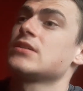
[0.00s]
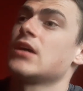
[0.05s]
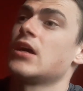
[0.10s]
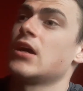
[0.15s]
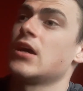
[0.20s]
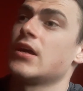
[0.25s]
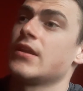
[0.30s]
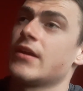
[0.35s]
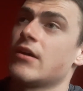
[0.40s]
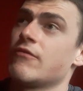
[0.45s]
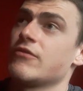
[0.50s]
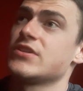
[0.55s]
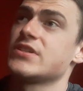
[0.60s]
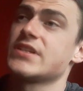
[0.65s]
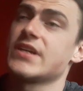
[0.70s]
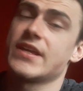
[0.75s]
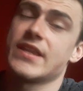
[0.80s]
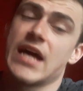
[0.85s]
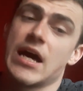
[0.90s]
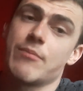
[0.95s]
And
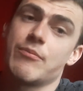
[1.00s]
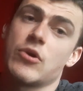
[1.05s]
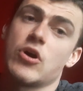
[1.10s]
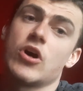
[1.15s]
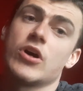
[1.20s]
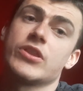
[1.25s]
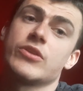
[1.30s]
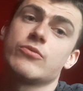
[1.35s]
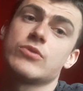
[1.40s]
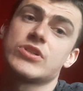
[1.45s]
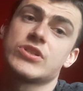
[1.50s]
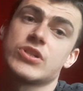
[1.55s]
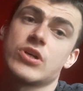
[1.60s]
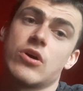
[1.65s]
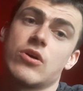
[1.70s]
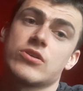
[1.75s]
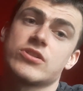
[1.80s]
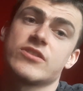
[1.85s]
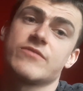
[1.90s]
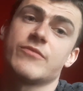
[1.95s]
obviously at that point, there was
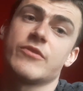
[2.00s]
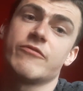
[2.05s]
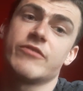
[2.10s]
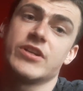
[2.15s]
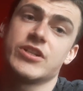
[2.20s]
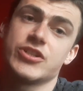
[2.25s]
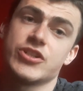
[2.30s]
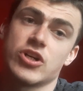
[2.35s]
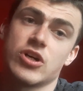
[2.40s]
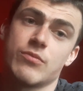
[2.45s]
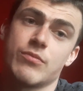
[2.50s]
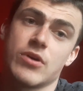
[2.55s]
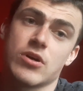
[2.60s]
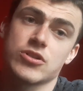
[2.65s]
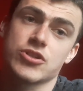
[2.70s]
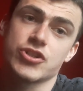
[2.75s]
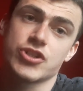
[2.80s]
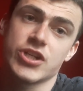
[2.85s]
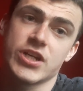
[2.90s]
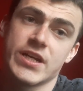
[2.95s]
talks of Mauricio
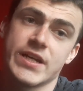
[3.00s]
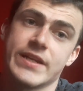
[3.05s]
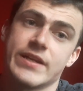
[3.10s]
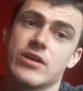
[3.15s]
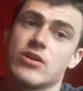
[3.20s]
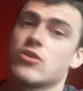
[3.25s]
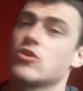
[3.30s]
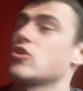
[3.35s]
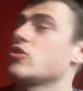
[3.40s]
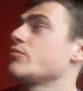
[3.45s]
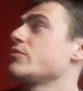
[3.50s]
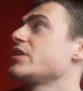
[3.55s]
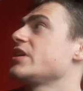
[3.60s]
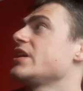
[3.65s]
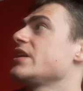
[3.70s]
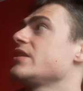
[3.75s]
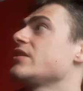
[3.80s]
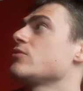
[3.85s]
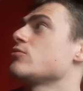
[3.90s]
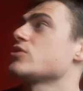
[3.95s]
Pochettino coming
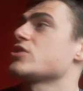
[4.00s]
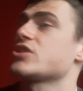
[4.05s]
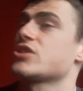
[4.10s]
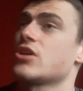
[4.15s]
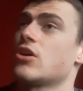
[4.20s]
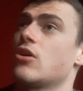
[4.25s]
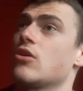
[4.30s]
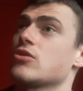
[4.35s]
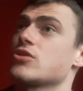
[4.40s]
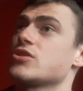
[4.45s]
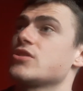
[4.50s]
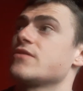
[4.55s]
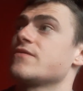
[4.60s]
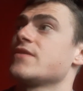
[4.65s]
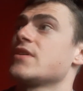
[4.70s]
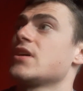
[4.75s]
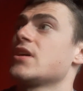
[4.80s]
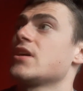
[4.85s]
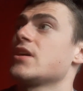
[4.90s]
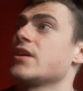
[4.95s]
in. There was talks
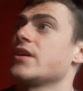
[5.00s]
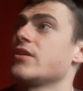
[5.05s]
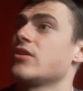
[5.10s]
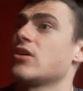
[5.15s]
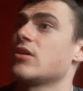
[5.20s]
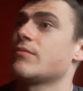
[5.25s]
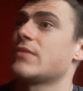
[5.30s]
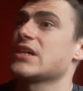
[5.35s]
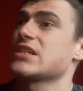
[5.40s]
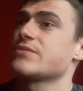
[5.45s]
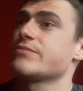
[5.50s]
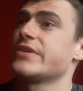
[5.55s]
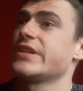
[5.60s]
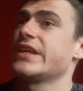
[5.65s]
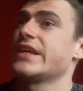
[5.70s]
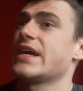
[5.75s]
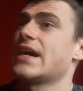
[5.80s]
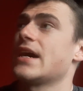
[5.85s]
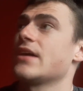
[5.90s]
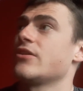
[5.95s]
of, you know,
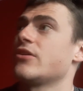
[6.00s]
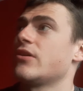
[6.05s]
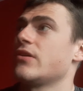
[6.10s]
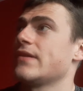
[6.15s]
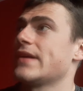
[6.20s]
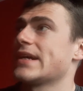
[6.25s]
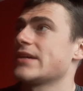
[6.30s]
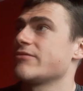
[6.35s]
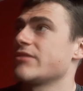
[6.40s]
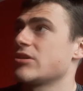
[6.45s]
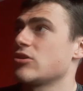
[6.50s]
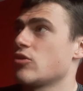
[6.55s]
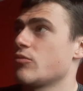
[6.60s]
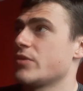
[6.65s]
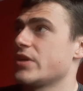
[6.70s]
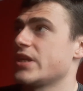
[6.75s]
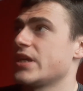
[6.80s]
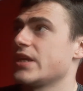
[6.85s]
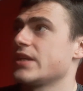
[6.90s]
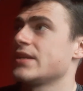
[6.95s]
Massimiliano Allegri
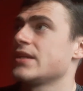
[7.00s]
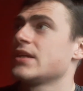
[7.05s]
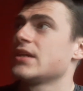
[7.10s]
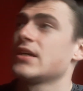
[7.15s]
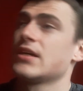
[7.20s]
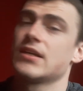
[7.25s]
coming in.